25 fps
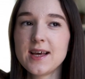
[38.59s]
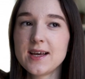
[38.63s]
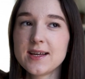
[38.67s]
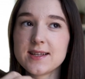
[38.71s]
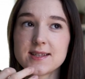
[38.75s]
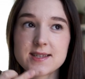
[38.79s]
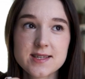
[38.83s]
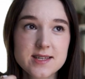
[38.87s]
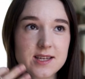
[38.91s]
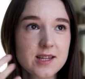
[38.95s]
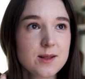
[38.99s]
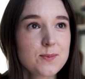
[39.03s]

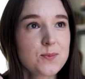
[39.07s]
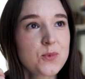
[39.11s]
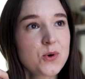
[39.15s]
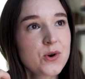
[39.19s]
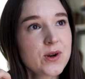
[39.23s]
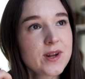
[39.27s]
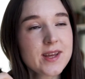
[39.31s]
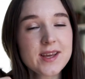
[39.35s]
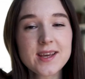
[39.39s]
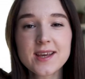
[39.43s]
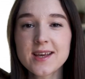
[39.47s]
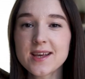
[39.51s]
It's still
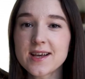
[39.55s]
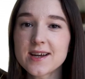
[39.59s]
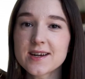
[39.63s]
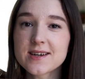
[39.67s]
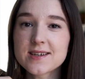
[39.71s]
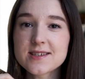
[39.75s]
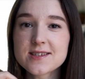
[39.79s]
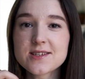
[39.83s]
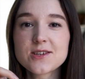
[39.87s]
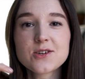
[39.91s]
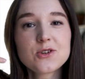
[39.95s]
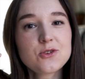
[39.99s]
morning
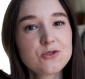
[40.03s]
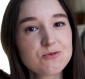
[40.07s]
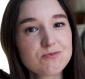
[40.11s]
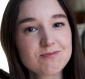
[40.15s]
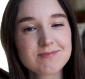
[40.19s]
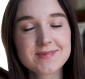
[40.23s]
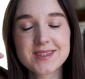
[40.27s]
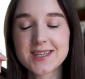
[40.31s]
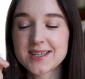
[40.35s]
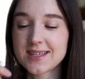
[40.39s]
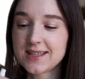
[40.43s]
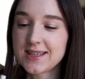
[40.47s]
here,
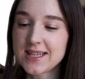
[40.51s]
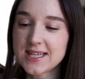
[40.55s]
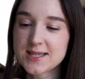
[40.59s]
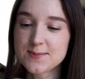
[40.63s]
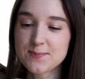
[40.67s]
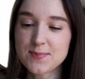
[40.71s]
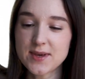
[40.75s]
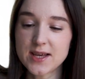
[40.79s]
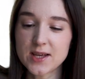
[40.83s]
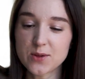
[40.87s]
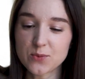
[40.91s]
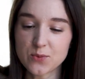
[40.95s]
so let's
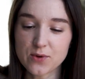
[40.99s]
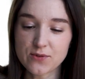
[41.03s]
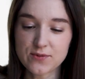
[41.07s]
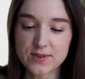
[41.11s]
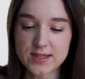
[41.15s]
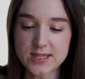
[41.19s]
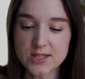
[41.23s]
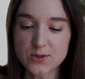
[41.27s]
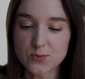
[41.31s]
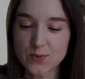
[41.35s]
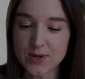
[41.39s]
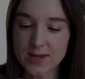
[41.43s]
begin with
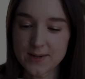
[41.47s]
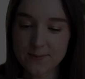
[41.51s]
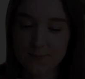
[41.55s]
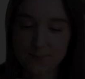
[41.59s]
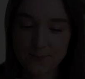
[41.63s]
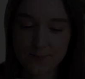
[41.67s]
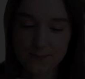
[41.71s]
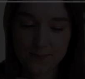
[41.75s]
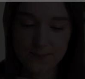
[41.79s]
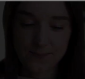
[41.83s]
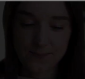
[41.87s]
this one.